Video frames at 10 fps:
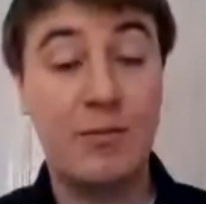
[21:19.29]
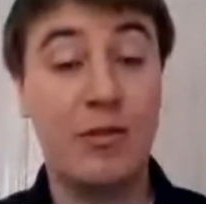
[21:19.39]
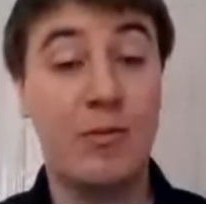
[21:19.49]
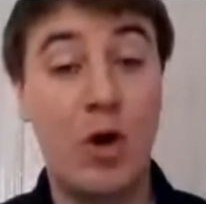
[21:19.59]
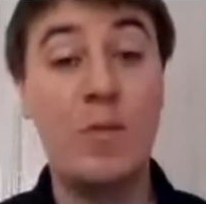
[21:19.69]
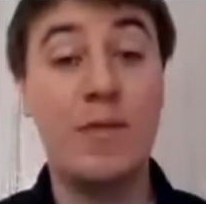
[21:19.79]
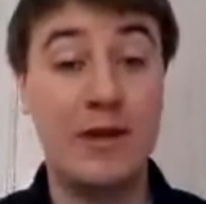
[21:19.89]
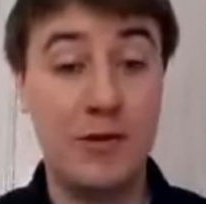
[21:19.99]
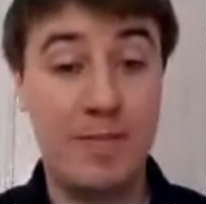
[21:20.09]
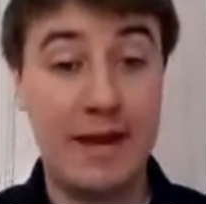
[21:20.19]
But the moment
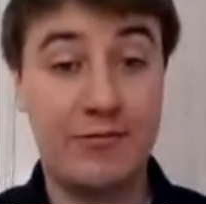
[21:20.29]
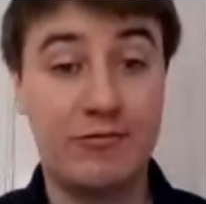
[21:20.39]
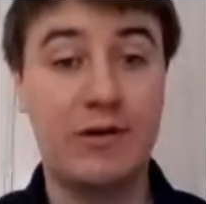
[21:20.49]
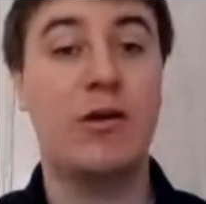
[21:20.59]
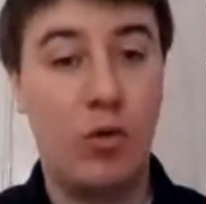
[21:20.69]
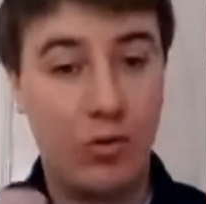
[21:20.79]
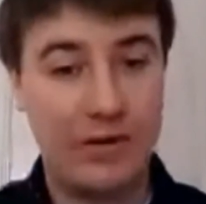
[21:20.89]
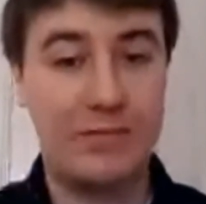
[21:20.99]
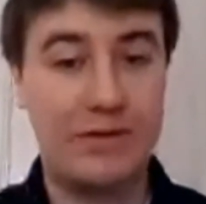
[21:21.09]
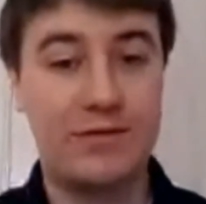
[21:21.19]
that you pay for it, all
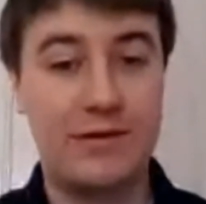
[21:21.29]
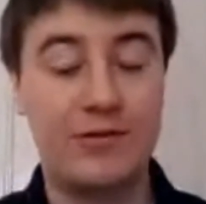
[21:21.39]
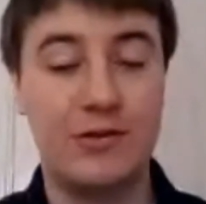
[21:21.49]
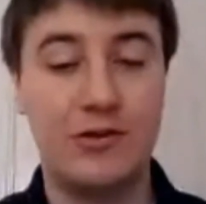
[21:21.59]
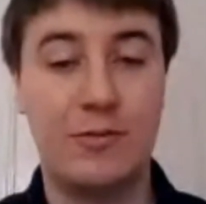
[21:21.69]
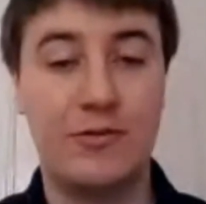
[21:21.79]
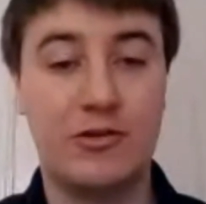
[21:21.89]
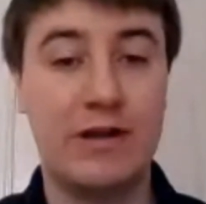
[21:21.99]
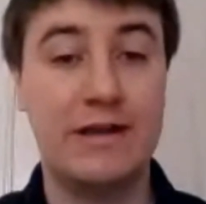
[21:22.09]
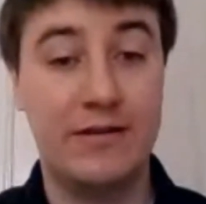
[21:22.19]
the MCS certificate numbers are
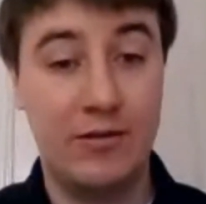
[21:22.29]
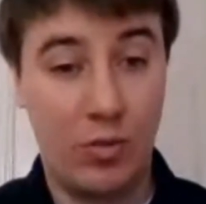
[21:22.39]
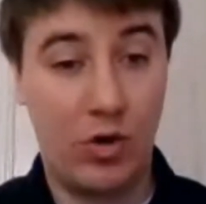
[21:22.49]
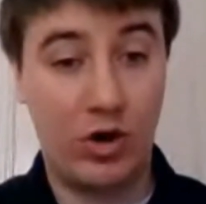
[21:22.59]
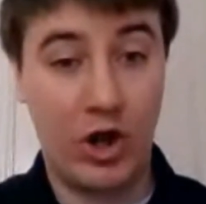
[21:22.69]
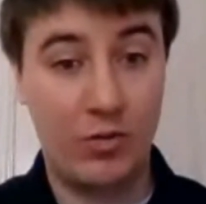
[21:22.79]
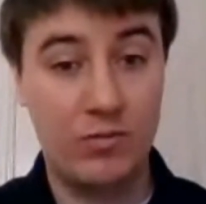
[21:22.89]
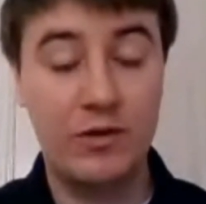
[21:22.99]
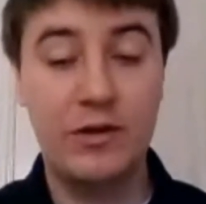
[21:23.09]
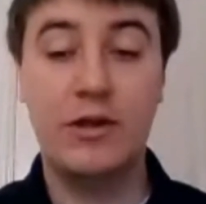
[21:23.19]
created in one go.